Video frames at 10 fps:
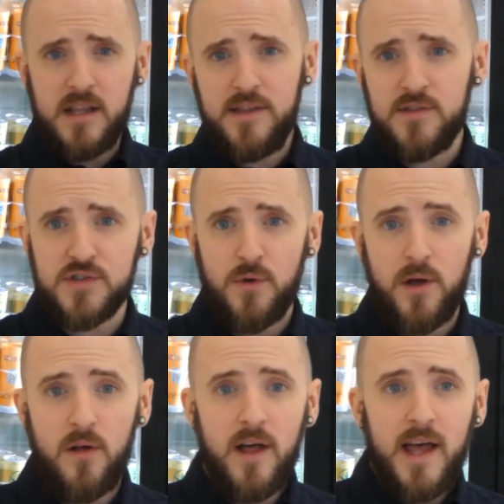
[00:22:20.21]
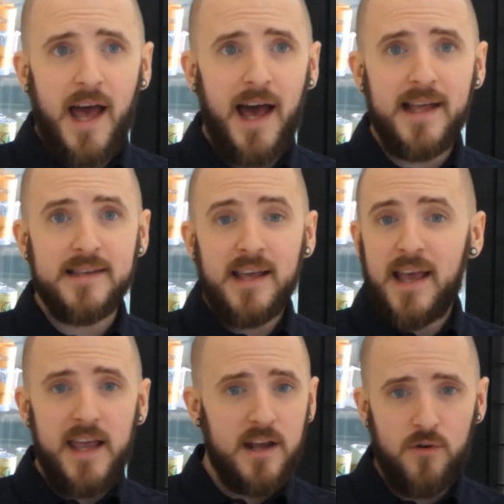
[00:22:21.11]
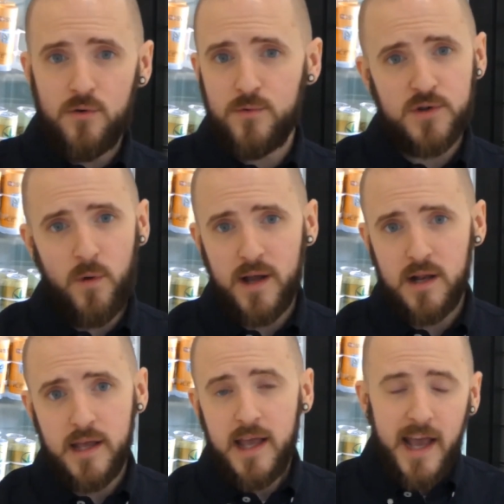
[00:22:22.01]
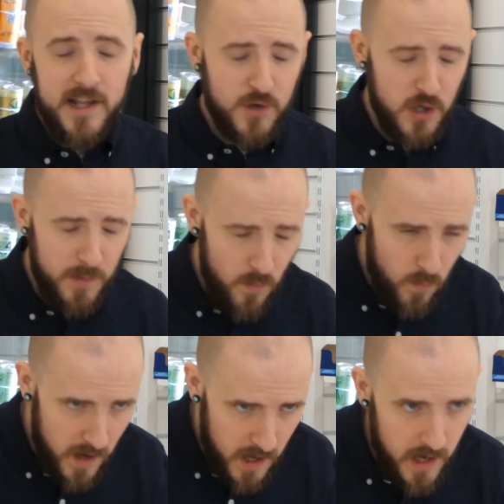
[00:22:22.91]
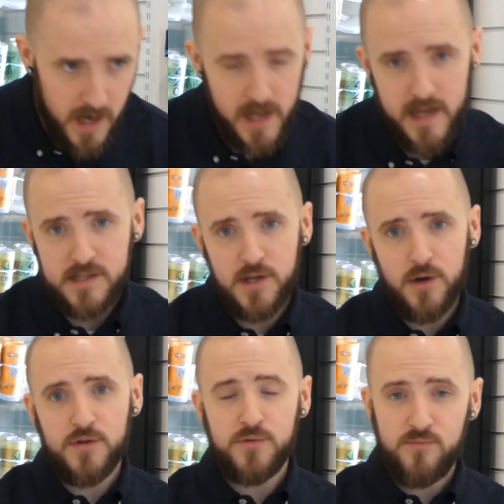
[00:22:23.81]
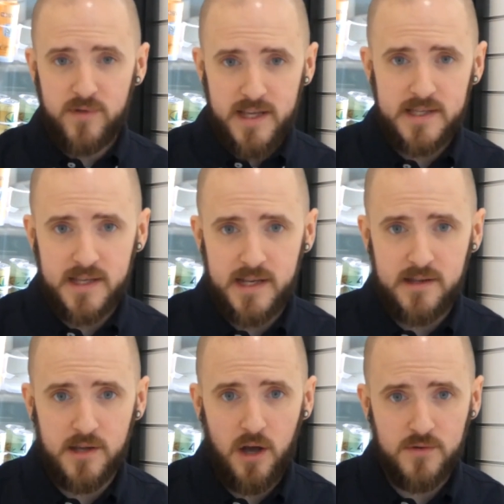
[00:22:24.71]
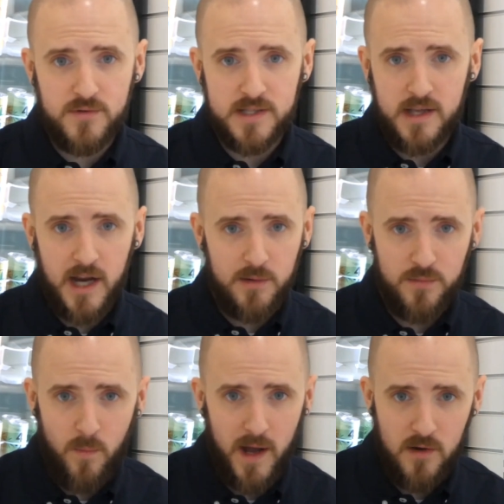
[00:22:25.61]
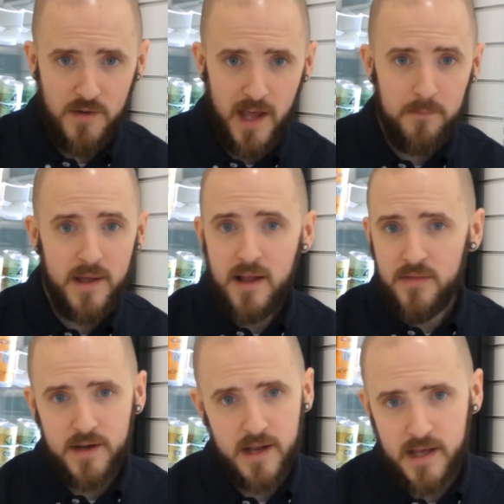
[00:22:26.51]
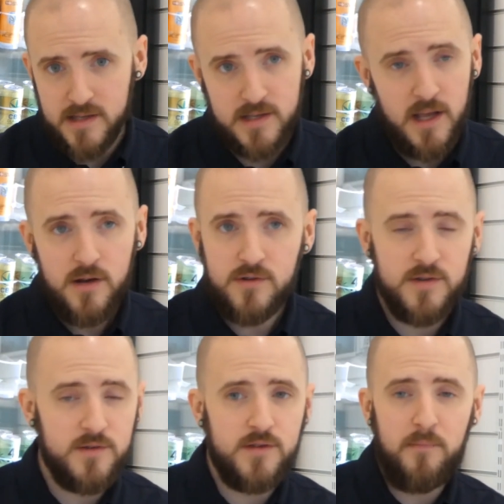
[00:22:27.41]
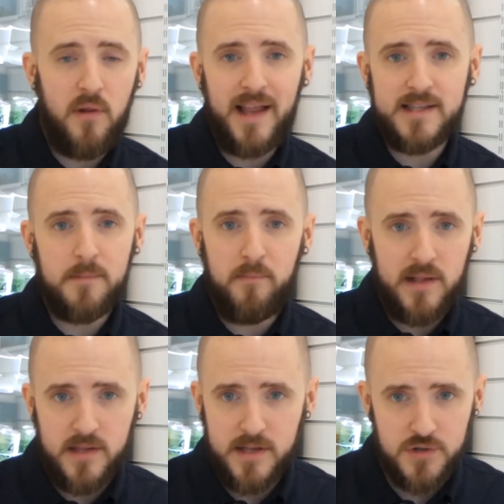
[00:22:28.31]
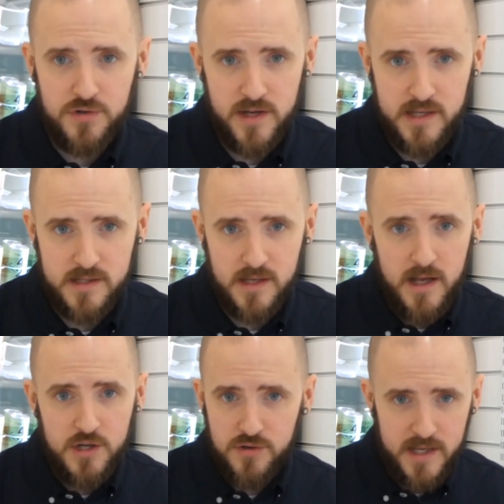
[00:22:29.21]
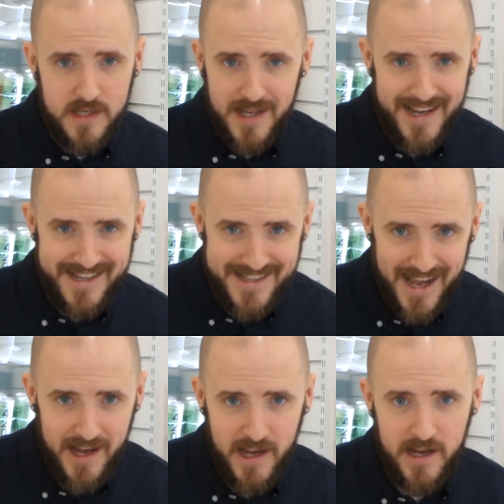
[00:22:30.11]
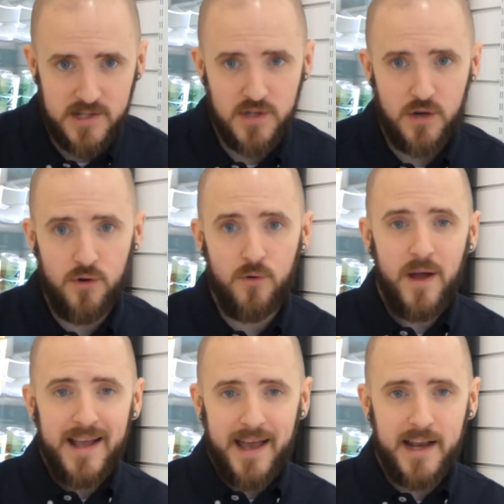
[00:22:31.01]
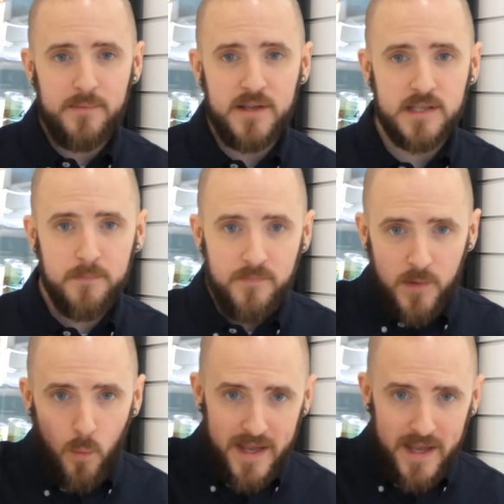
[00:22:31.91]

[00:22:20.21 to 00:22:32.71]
clean the soil, and it grows quickly. It's going to be way easier to reseed the countryside with wild hemp than it is to plant 1 billion trees. Trees take decades to grow. Cannabis,